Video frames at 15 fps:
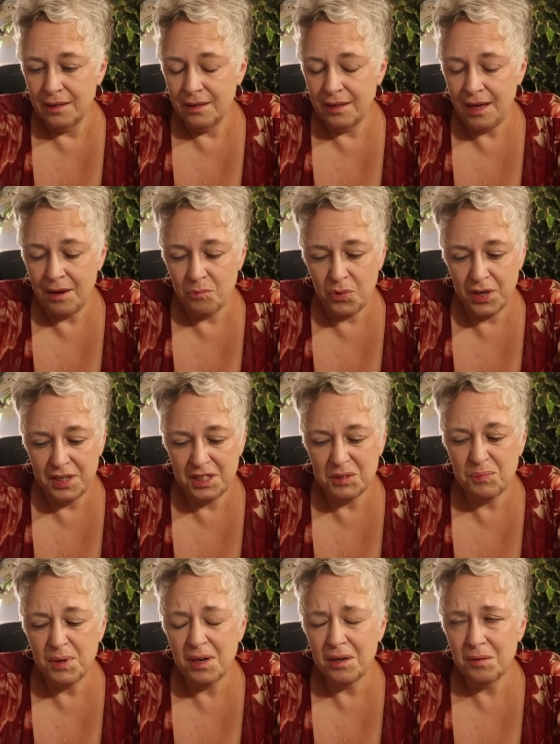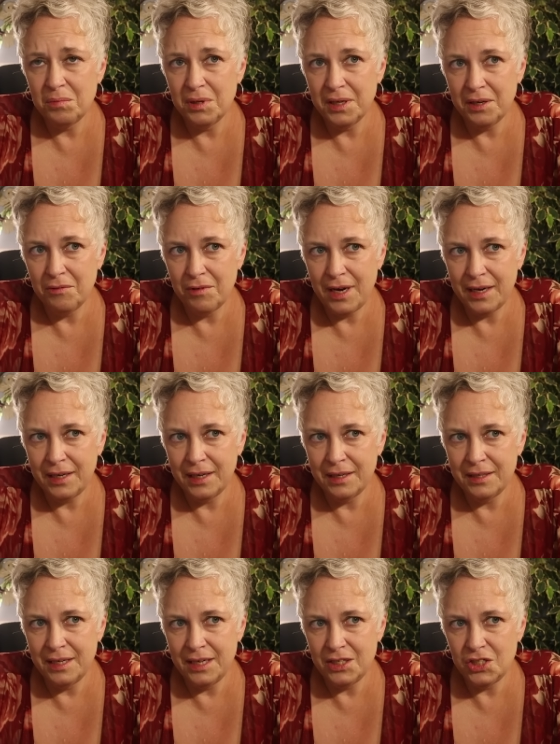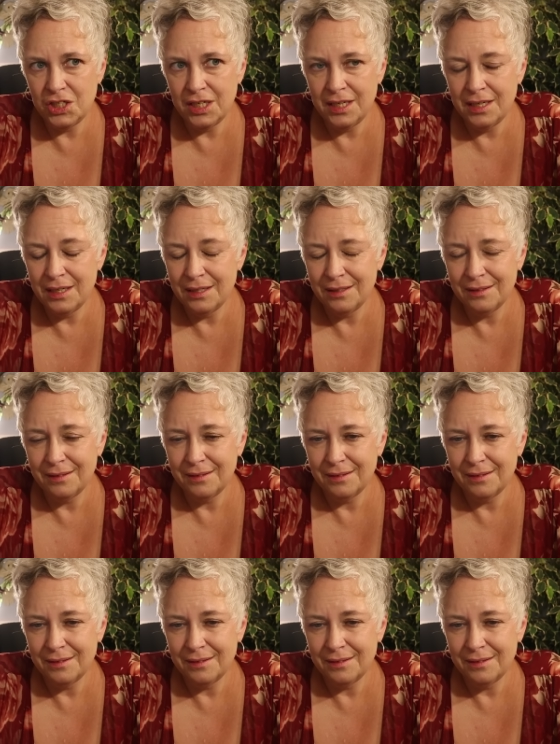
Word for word: That brings public recognition.